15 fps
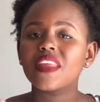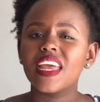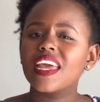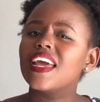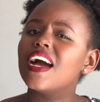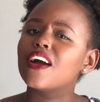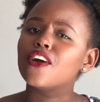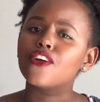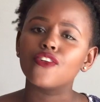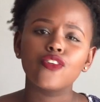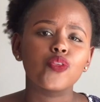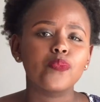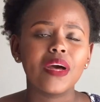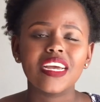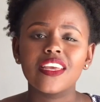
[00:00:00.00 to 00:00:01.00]
Hair
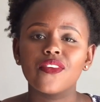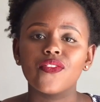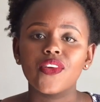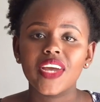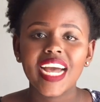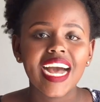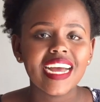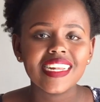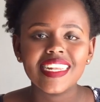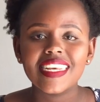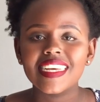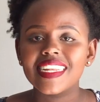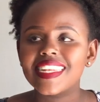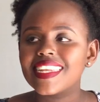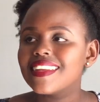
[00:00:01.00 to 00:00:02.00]
grows back if you cut
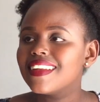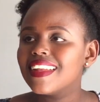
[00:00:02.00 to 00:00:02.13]
it.